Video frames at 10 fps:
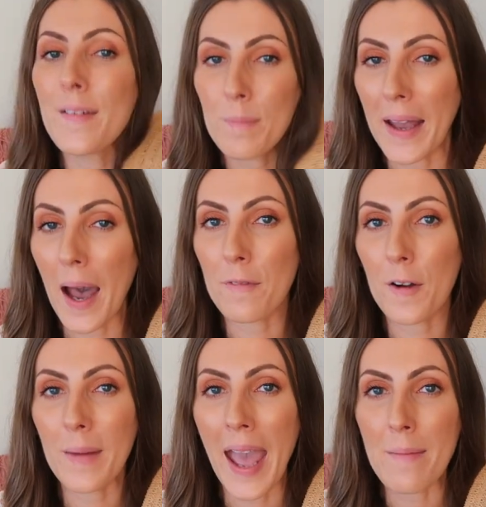Pick up
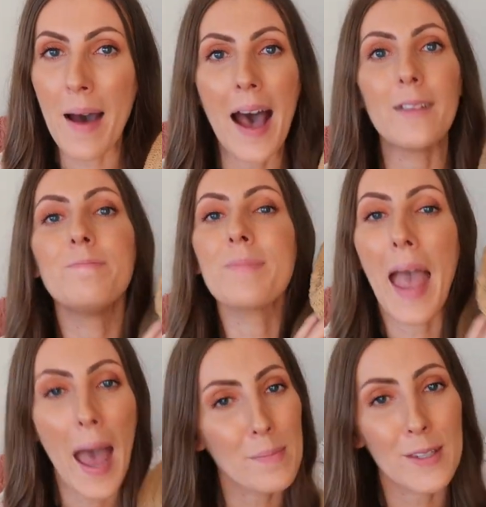from Kmart.
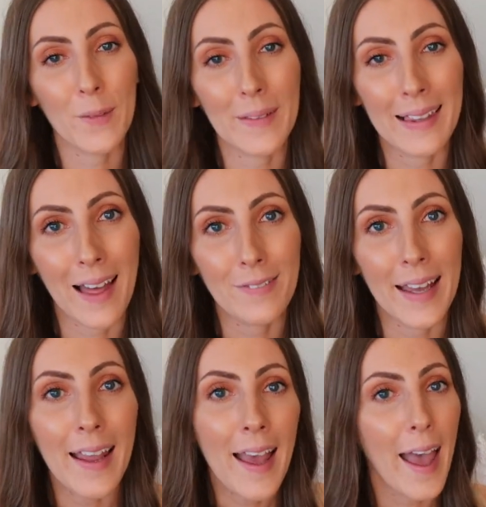Absolutely love
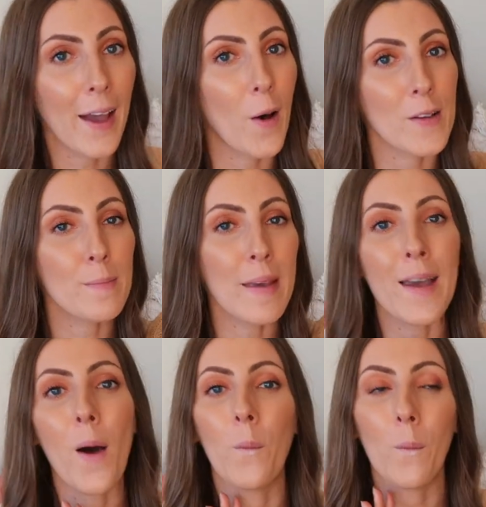it. It cost
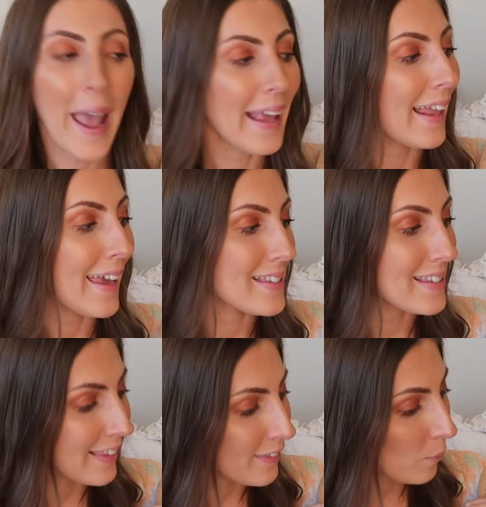me way less
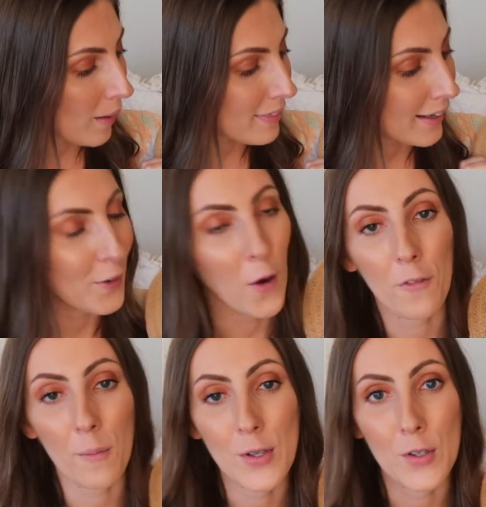than the one that I
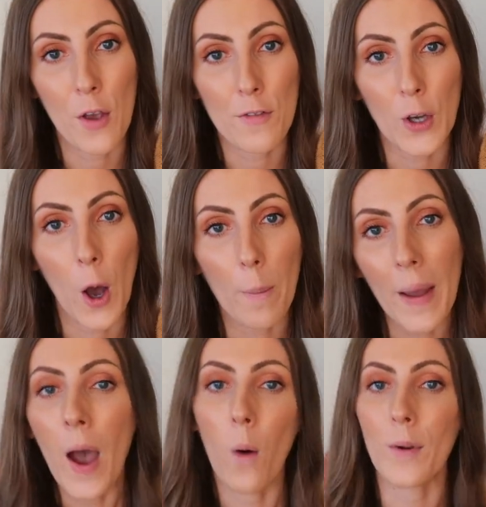got from a surf
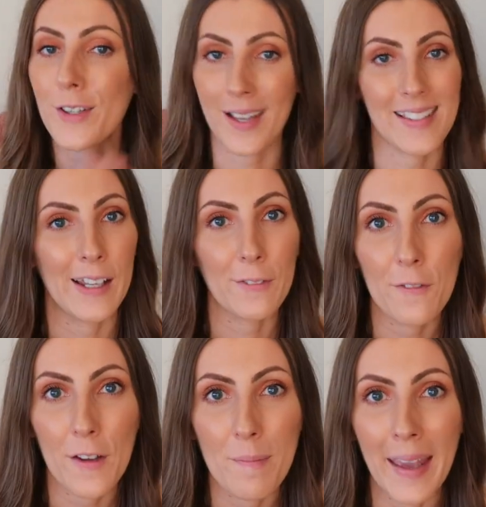shop, which doesn't
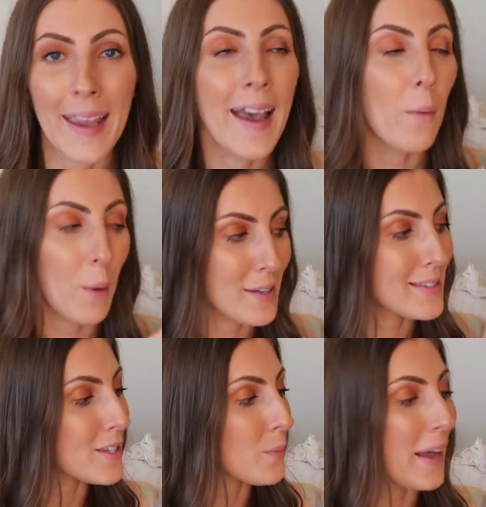even fit me, whereas
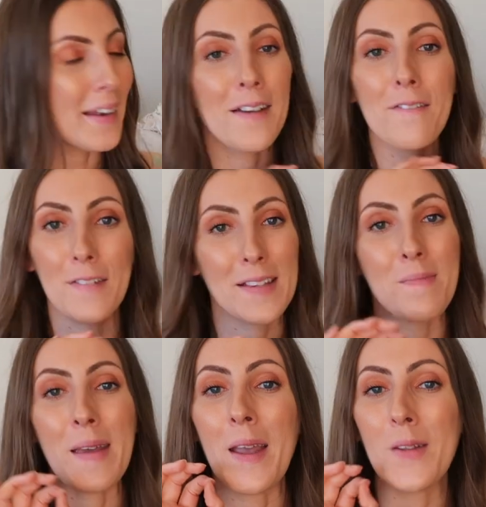this one fits
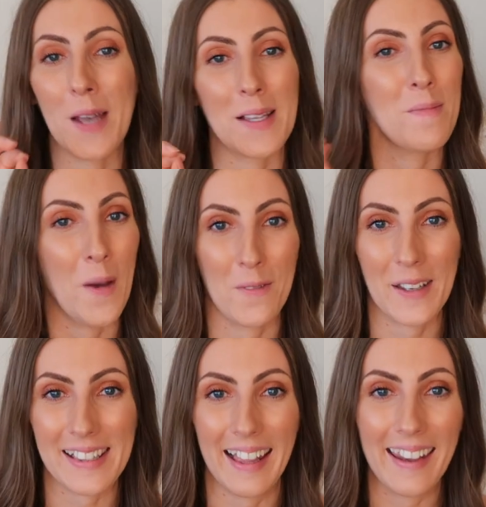me just
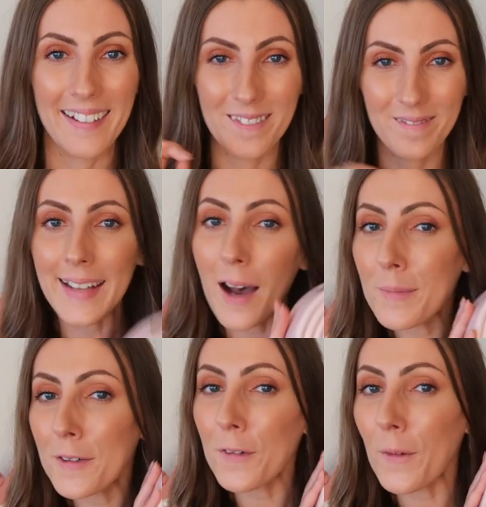perfectly.
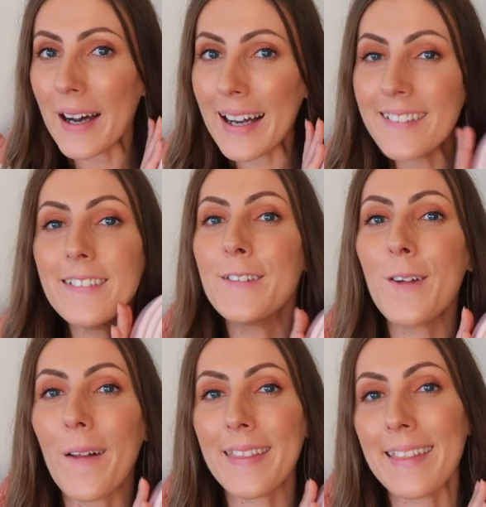Number 4,
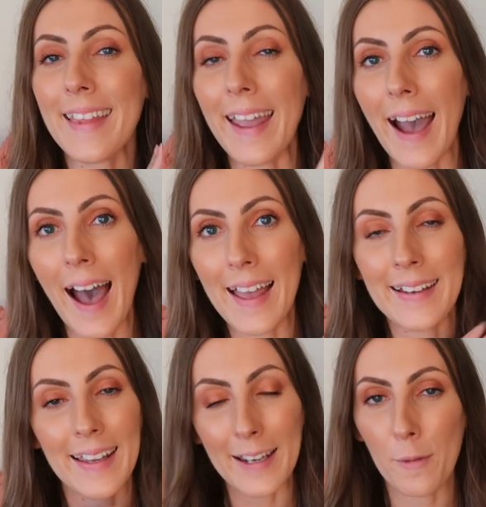not that they are
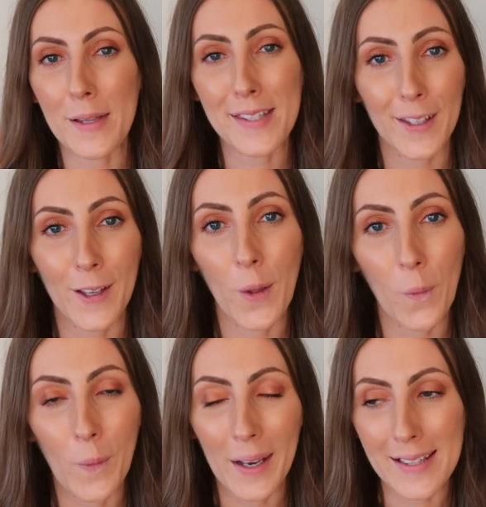in any particular
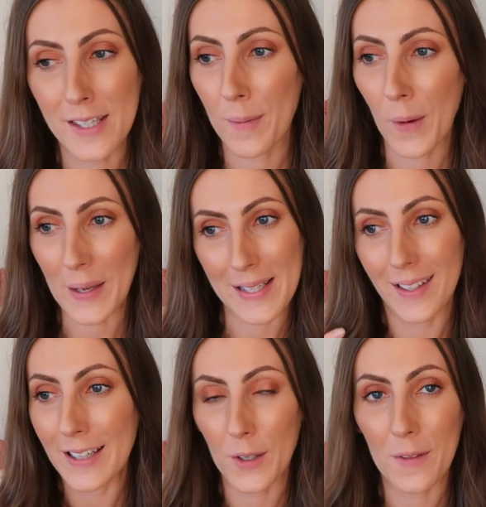order, to be honest.
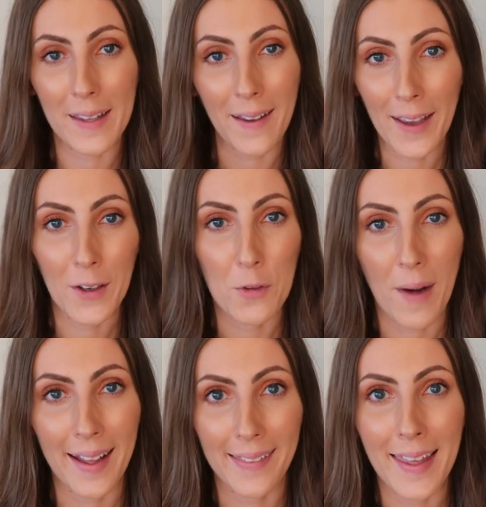I don't think I could
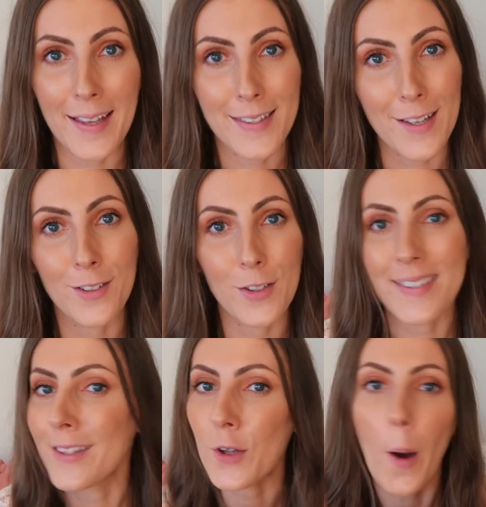rank these. These are
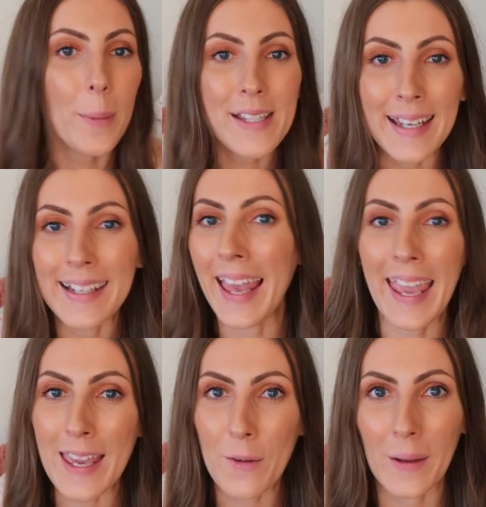just the top 10
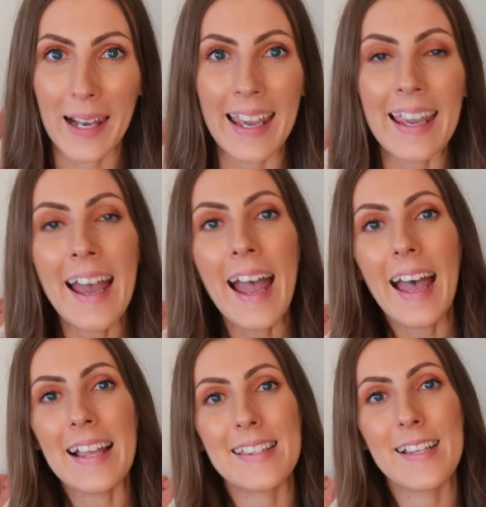equally,
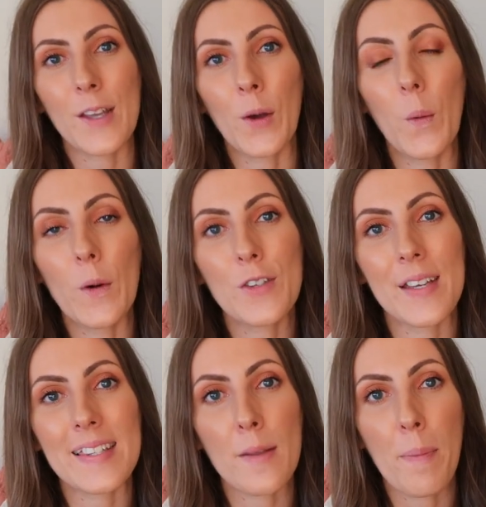is this
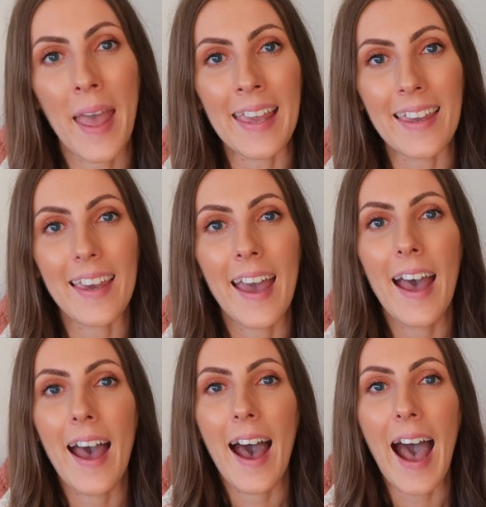gorgeous pink
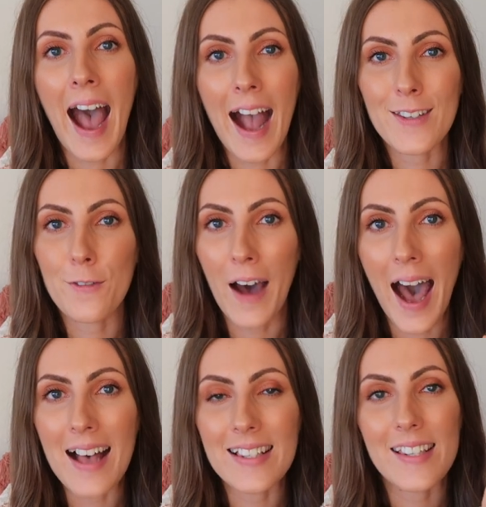arch
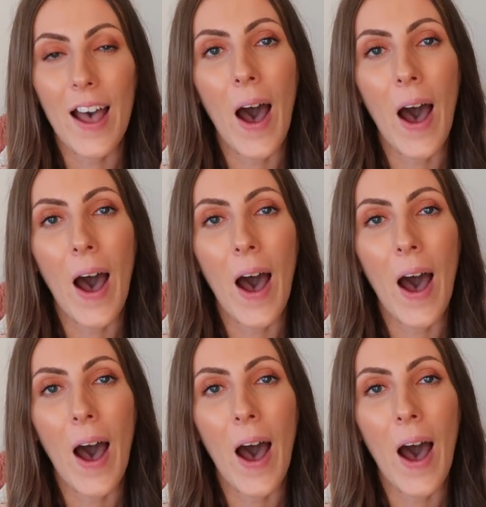vase.